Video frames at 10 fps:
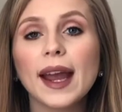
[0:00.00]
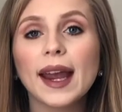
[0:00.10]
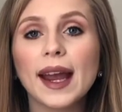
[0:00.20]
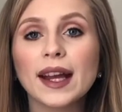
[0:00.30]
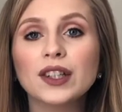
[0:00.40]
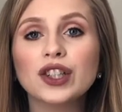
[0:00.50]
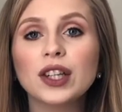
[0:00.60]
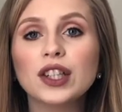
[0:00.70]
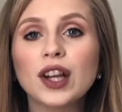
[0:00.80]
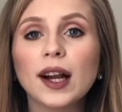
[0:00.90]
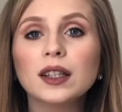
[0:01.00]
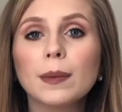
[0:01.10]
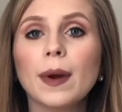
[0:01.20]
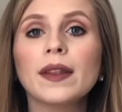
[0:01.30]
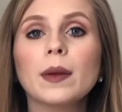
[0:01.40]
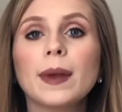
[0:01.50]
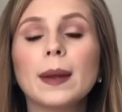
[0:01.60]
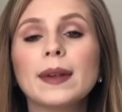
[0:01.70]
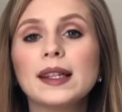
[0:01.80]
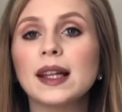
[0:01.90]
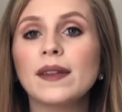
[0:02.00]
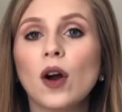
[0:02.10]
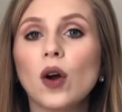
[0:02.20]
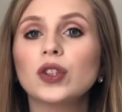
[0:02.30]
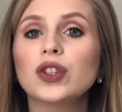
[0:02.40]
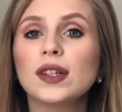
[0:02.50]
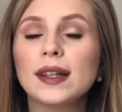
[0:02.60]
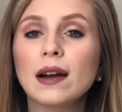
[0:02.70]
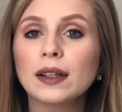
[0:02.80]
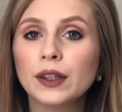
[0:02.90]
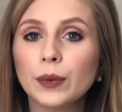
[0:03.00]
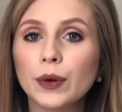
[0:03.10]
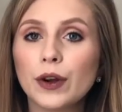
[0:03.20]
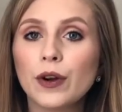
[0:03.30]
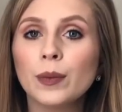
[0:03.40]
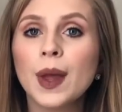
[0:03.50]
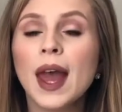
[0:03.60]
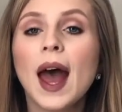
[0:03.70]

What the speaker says: and she checked up on the babies on the ultrasound in the room